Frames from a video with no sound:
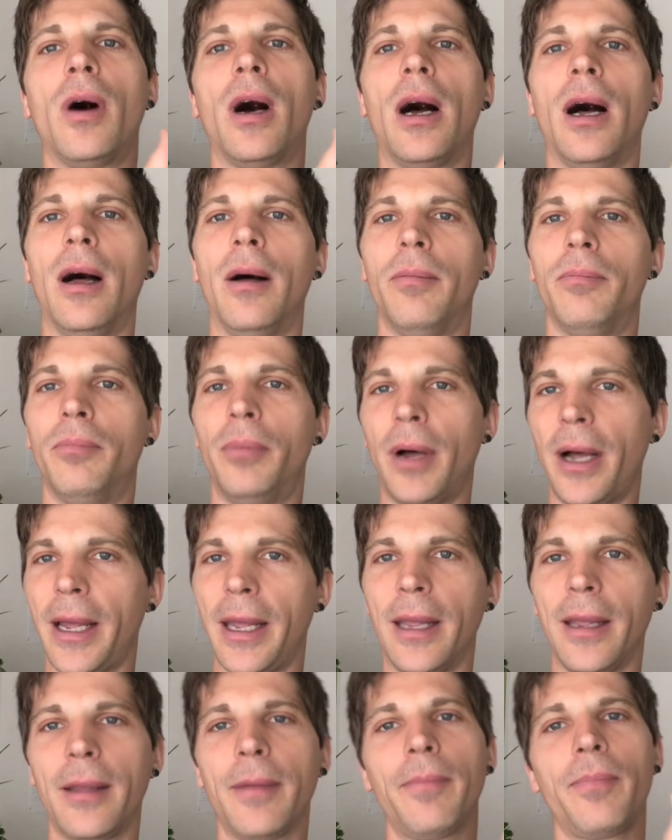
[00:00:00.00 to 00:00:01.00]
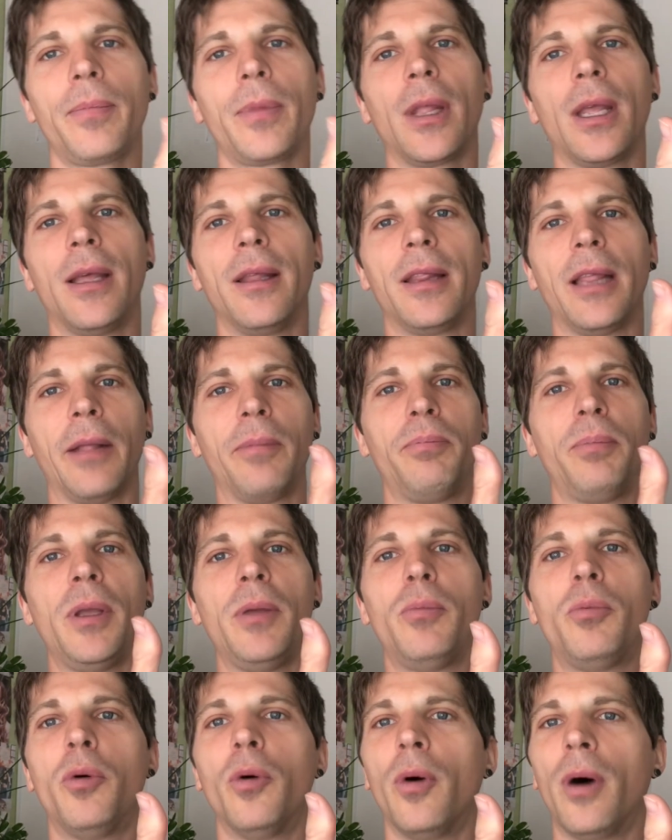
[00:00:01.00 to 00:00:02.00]
are buying, that
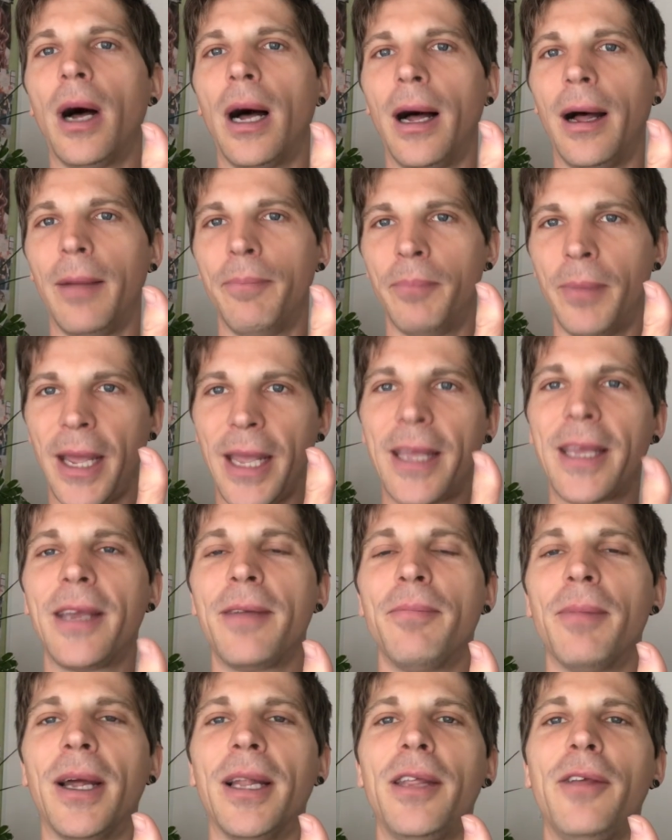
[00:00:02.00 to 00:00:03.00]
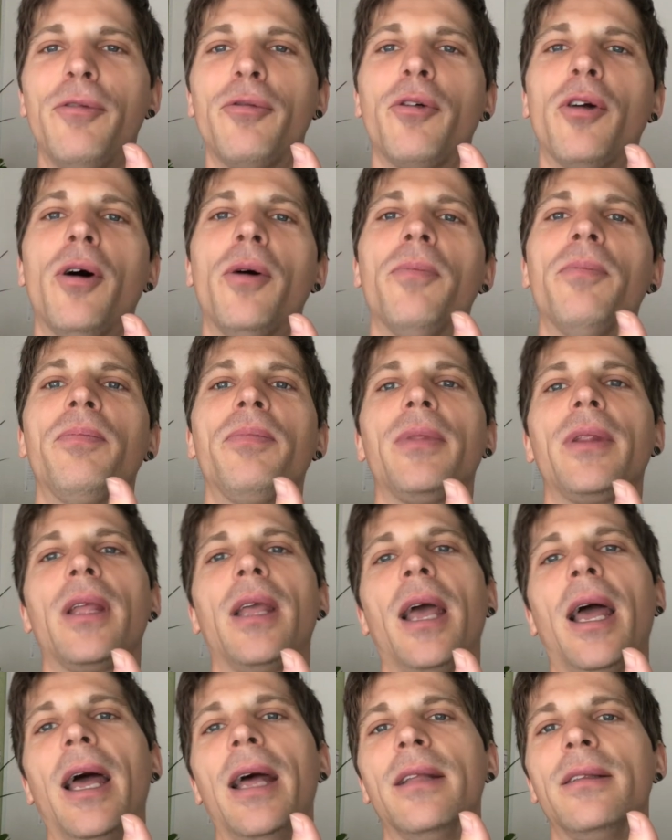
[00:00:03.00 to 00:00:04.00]
people are making money from,
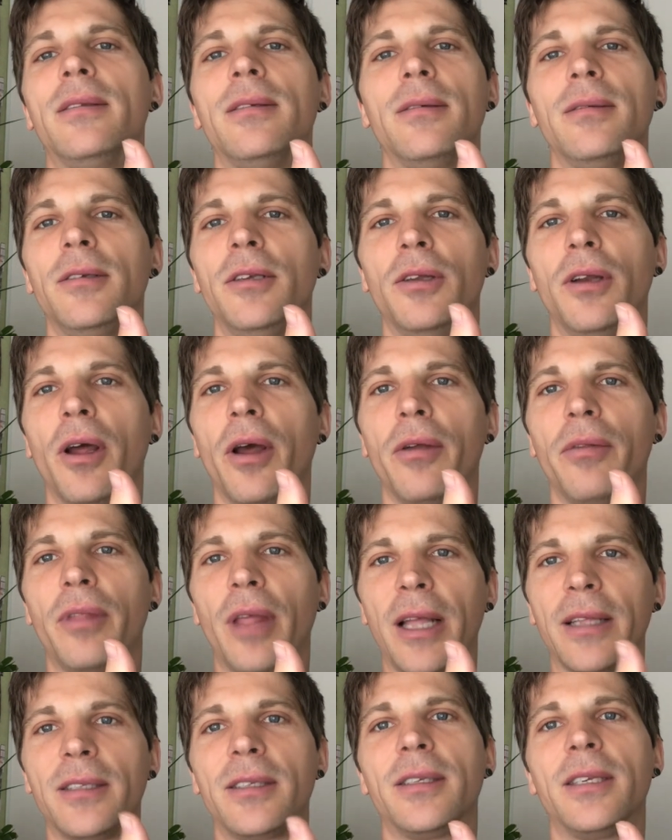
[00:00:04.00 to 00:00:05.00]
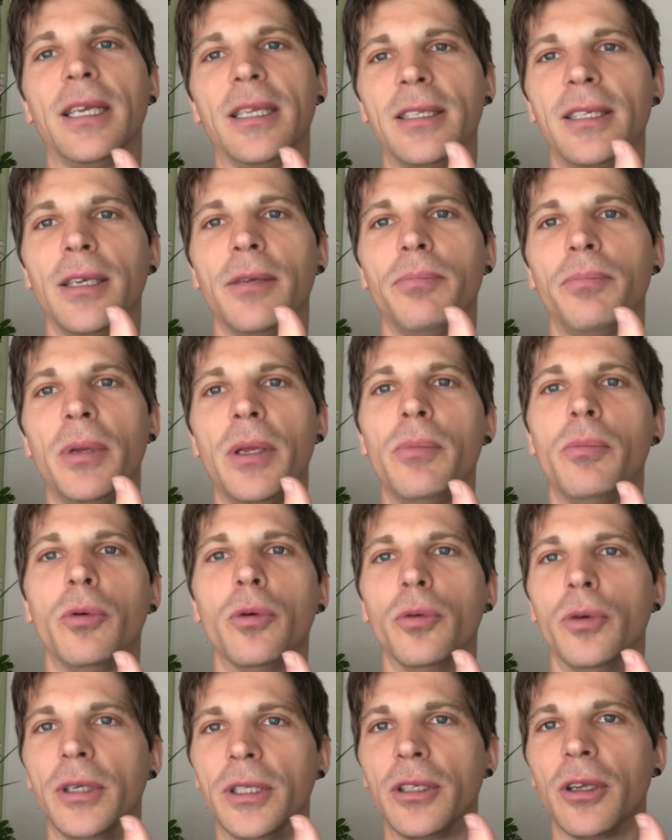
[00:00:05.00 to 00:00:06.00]
and that's getting
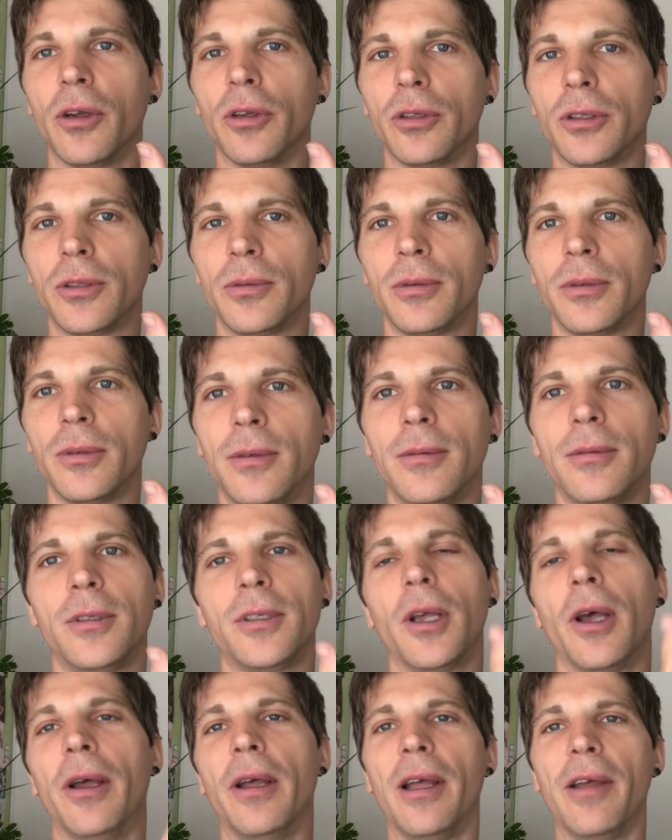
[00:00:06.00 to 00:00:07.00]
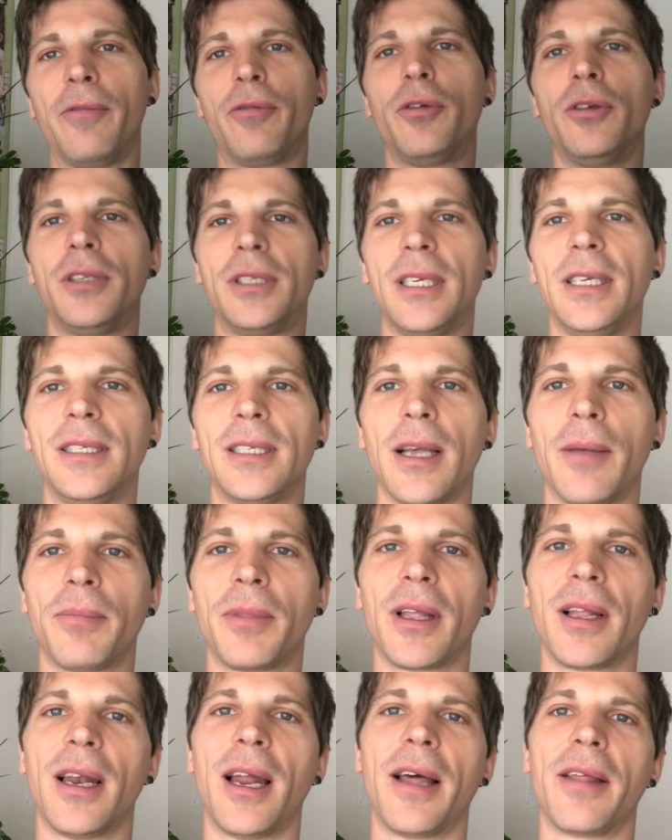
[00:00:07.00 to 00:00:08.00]
people results. So if you see
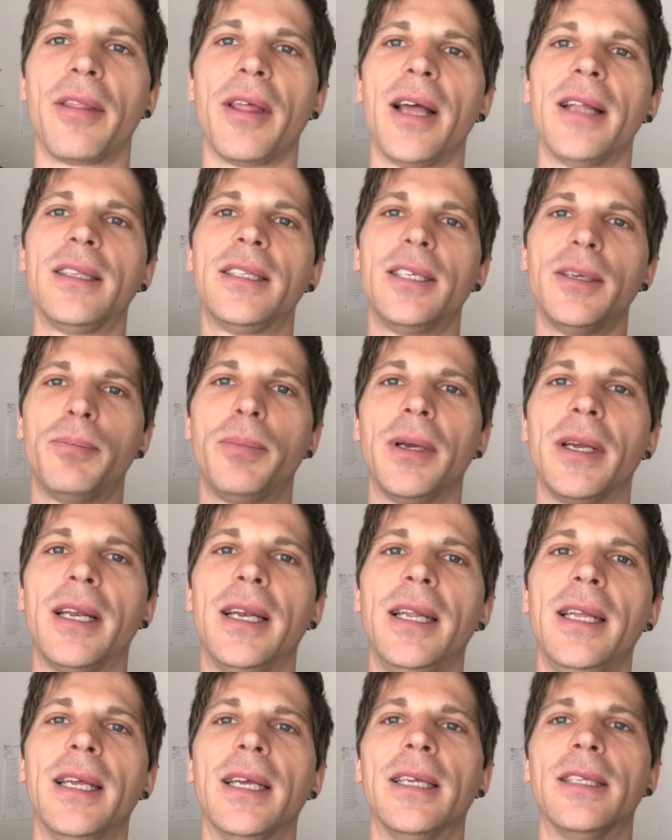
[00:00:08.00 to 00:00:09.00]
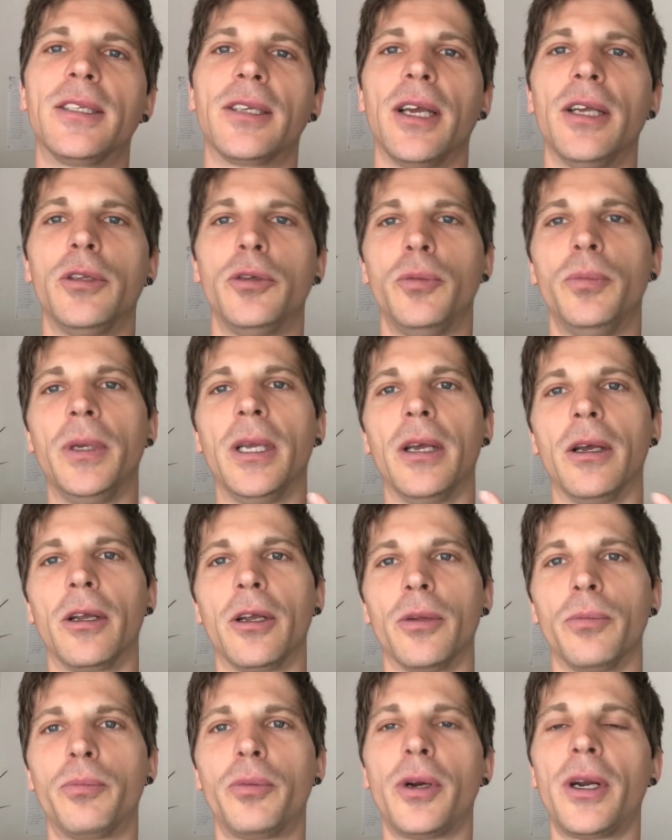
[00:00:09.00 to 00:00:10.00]
something like that, typically it's going to be a
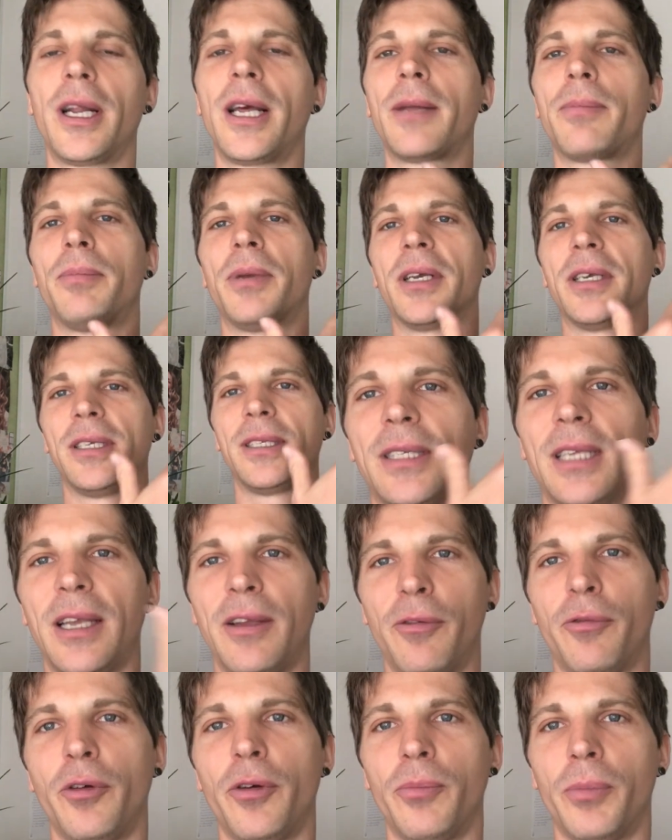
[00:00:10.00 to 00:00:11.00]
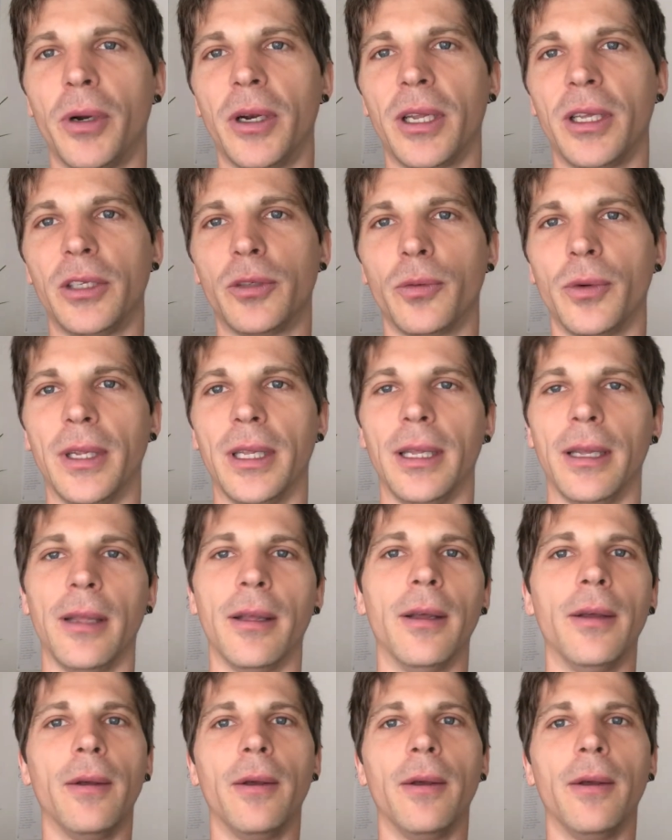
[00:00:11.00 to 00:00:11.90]
good product, because everybody's winning.